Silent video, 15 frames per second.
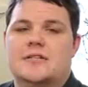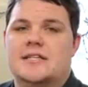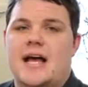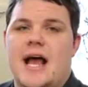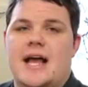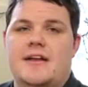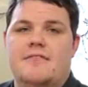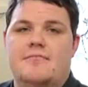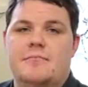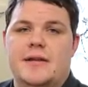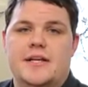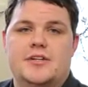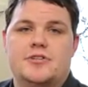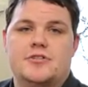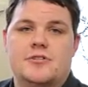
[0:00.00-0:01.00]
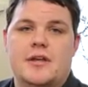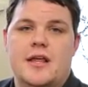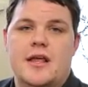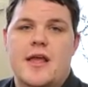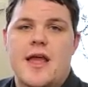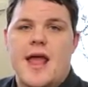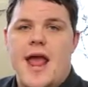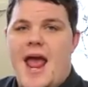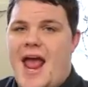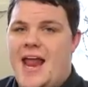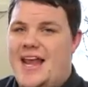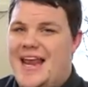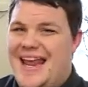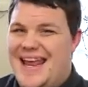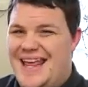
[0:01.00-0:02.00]
side of ministry.
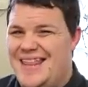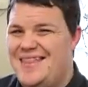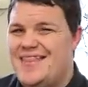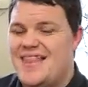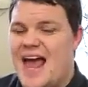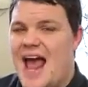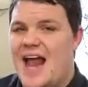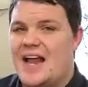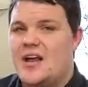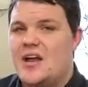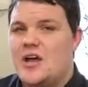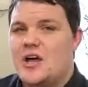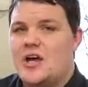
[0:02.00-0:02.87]
And in that,